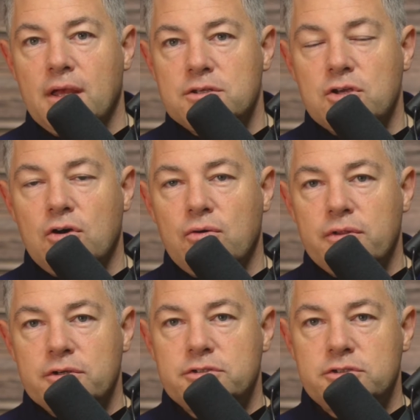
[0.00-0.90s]
So
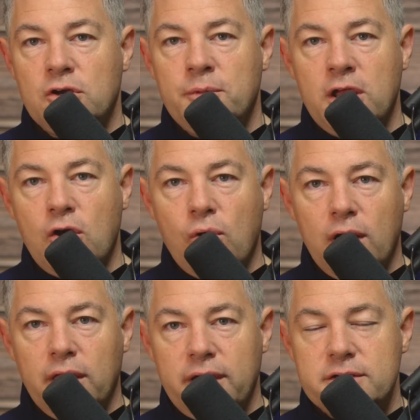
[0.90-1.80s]
there's so many
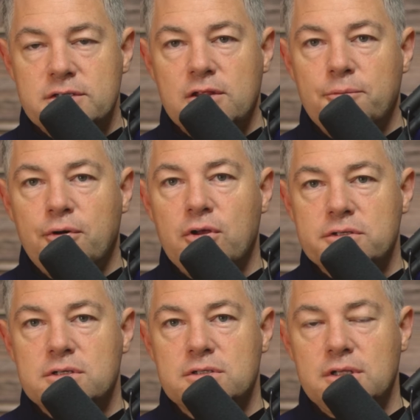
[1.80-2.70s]
qualities to the
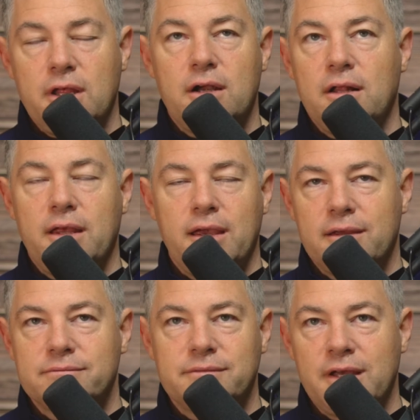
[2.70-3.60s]
pulse. There's
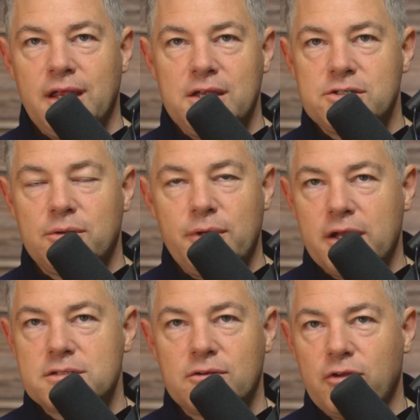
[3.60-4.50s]
literally, in ancient
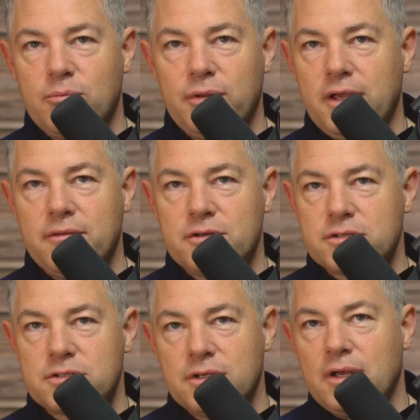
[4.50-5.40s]
medicine, we believe
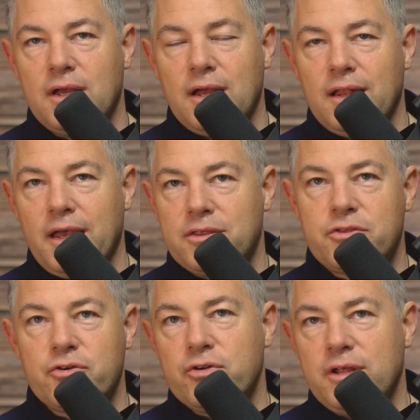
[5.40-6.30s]
there's like
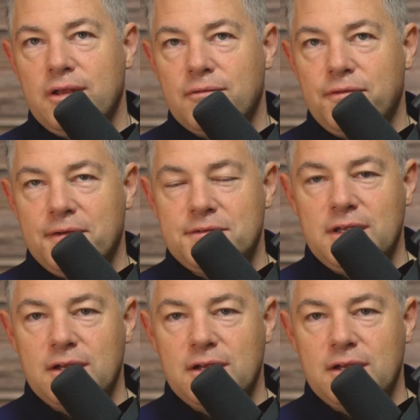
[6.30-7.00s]
30 to 50